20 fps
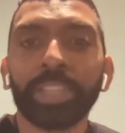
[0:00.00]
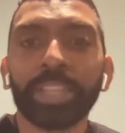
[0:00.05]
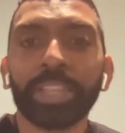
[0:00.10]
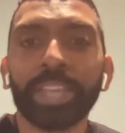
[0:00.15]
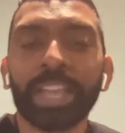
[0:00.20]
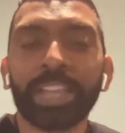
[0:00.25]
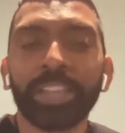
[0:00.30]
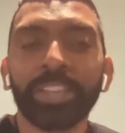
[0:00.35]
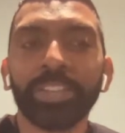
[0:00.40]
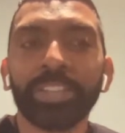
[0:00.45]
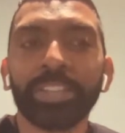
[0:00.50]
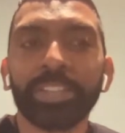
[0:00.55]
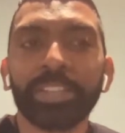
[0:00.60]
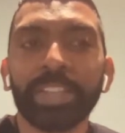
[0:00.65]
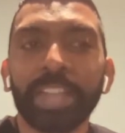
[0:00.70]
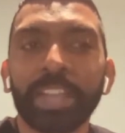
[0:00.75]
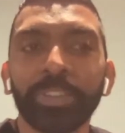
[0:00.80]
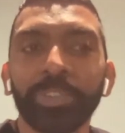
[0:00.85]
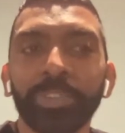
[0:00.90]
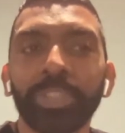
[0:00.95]
think
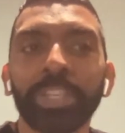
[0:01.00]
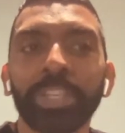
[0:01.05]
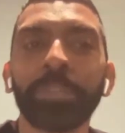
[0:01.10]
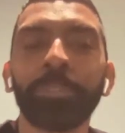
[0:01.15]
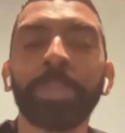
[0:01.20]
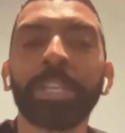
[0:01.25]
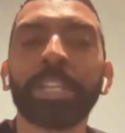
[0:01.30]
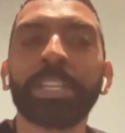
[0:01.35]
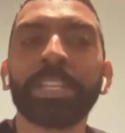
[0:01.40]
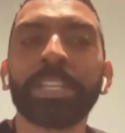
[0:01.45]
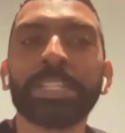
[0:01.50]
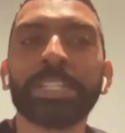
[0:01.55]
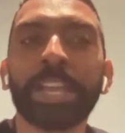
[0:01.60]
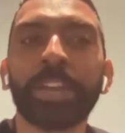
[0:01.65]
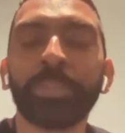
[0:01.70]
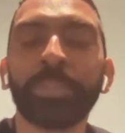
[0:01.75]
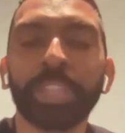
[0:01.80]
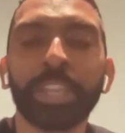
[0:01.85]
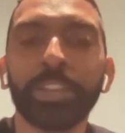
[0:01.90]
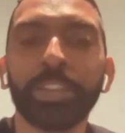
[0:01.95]
I don't think anybody can
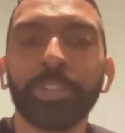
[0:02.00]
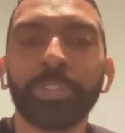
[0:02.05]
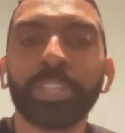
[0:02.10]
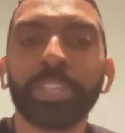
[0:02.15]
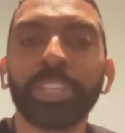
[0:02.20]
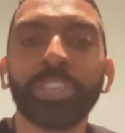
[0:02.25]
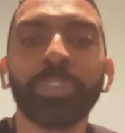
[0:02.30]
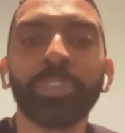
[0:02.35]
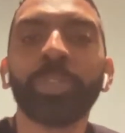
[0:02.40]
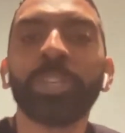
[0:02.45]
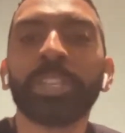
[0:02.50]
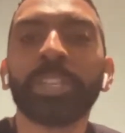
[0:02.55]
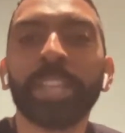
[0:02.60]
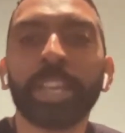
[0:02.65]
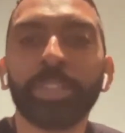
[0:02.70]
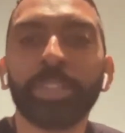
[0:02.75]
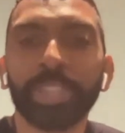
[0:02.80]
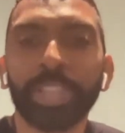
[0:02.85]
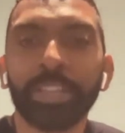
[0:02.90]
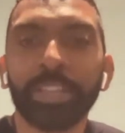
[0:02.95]
doubt that. I don't think you can
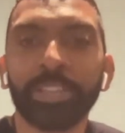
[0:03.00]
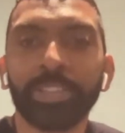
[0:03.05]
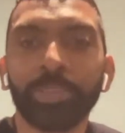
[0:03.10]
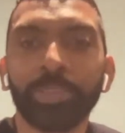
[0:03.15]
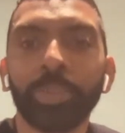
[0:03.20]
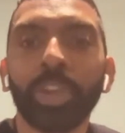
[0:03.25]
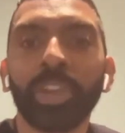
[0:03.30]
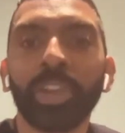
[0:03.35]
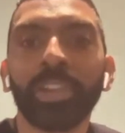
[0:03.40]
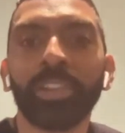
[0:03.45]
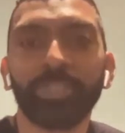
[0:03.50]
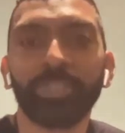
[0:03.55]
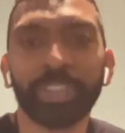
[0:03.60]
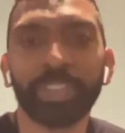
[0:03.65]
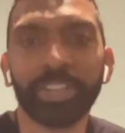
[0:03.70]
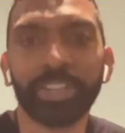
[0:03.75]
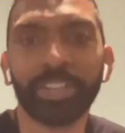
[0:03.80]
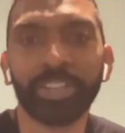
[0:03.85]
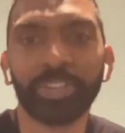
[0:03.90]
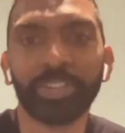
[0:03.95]
doubt that. You are
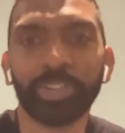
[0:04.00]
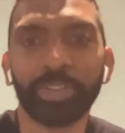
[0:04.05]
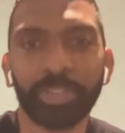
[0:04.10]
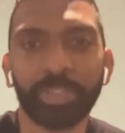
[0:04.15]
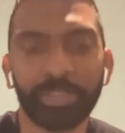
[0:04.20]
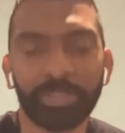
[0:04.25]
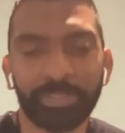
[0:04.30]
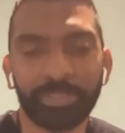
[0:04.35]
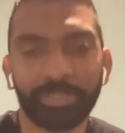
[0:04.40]
living in your joy.